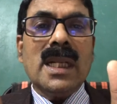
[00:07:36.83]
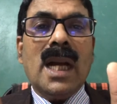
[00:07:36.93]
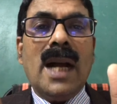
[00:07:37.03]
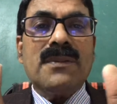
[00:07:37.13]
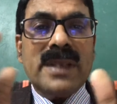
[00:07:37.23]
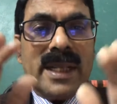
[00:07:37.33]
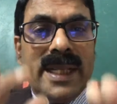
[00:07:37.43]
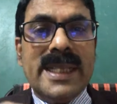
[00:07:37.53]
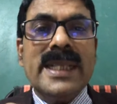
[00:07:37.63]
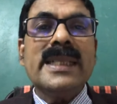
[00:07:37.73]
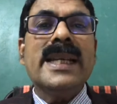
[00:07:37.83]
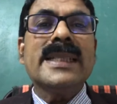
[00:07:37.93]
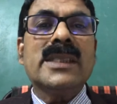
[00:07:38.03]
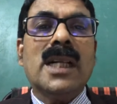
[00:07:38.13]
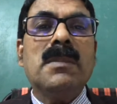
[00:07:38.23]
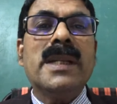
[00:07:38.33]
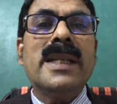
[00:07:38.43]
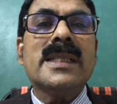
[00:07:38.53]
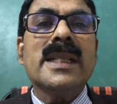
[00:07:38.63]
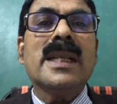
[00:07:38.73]
After writing the
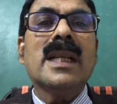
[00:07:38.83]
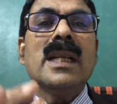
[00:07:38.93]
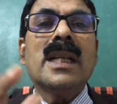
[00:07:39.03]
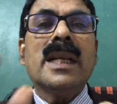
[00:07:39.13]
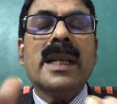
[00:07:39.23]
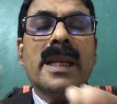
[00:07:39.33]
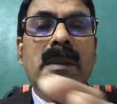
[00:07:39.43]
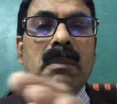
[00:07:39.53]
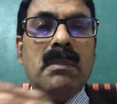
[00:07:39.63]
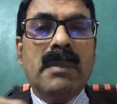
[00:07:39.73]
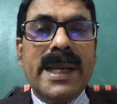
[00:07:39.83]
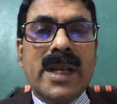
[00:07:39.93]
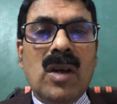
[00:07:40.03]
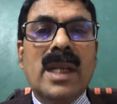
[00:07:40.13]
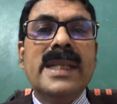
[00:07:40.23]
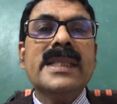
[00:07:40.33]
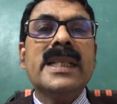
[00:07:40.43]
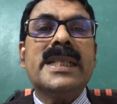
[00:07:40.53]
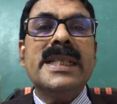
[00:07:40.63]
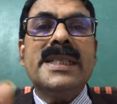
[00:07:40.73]
examination, by calling the
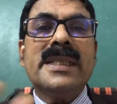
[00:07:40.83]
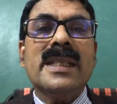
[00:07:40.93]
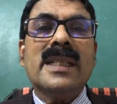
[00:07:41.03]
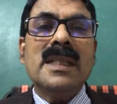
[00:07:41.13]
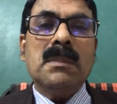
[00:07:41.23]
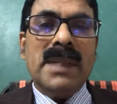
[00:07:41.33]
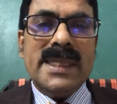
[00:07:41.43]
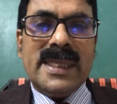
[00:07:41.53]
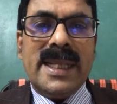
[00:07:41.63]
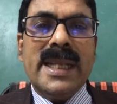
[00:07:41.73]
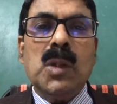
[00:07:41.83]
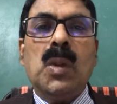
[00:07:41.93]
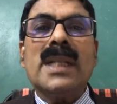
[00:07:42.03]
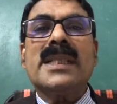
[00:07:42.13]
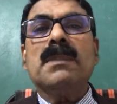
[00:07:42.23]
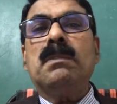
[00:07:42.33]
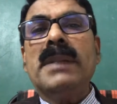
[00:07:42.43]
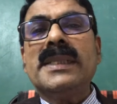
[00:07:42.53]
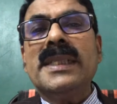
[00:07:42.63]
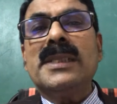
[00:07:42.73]
teacher, by sending WhatsApp
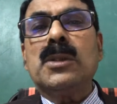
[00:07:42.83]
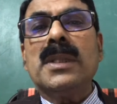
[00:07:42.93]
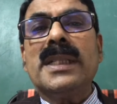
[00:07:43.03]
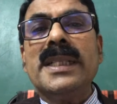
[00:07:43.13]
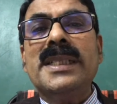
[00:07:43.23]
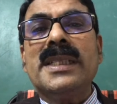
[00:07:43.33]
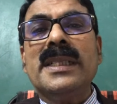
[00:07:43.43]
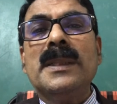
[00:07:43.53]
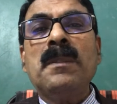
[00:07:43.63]
message to the teacher,